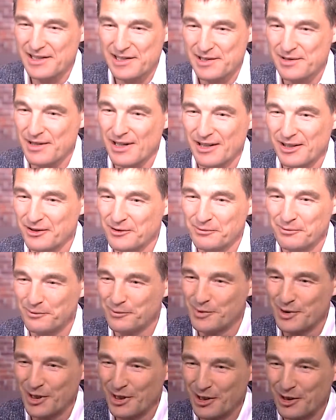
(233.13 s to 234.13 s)
is
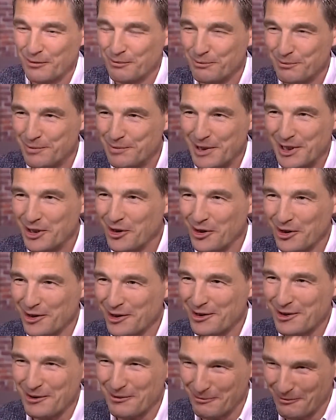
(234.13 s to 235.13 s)

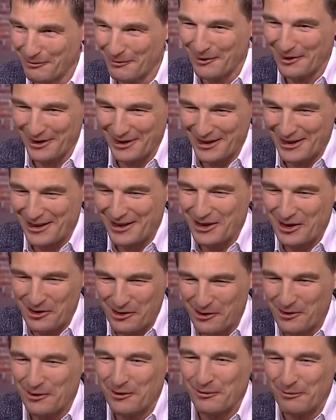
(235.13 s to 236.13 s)
beyond
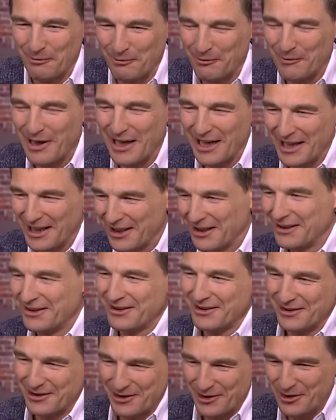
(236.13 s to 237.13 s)
my
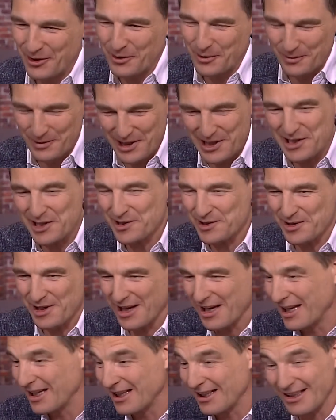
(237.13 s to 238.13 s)
wishes,
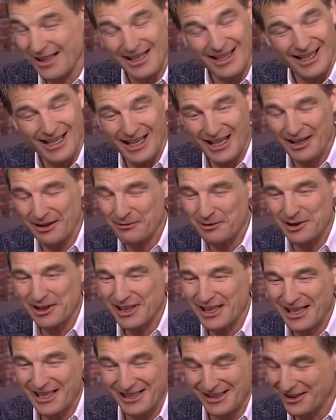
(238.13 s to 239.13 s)
and I
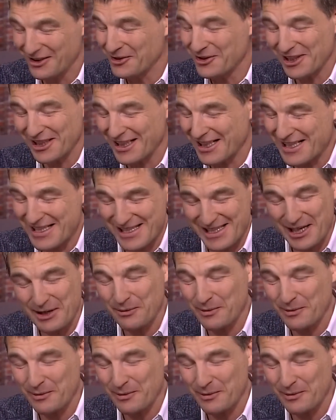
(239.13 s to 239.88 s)
really only can say